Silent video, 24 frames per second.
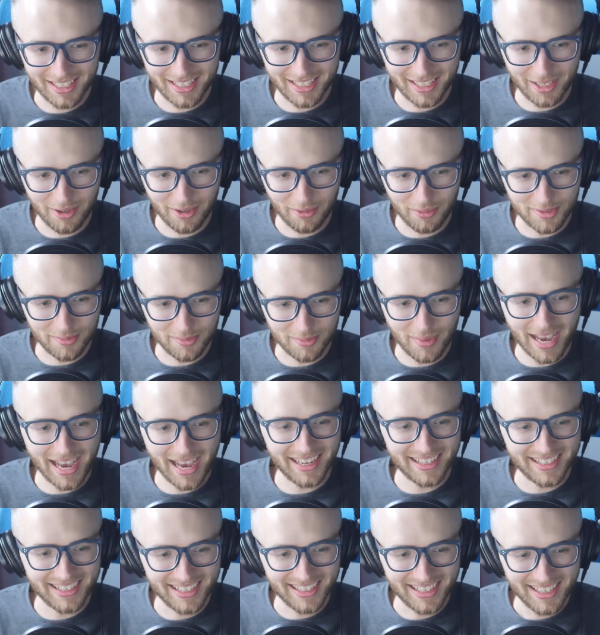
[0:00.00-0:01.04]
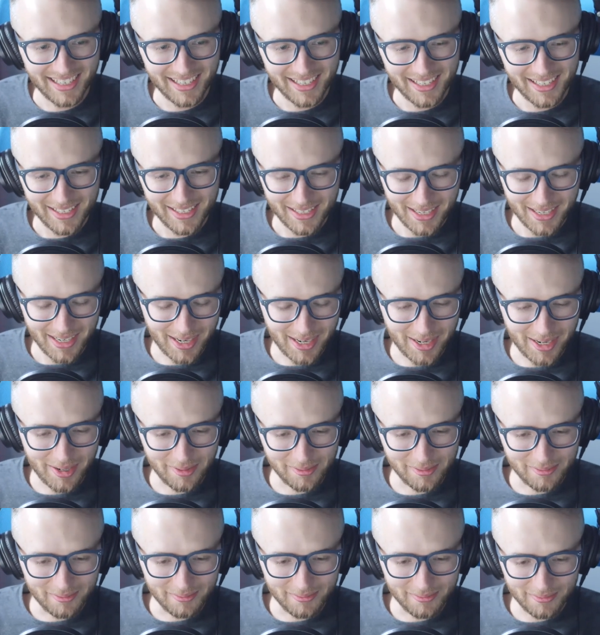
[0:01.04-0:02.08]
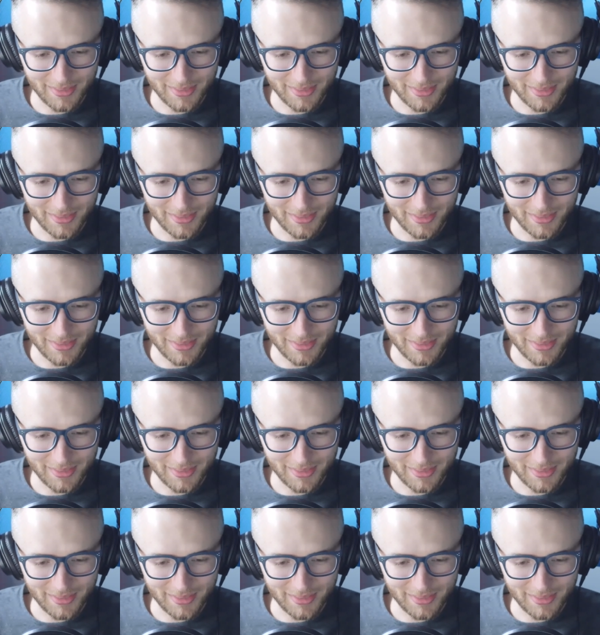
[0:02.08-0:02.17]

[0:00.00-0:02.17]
it was mad. Um, I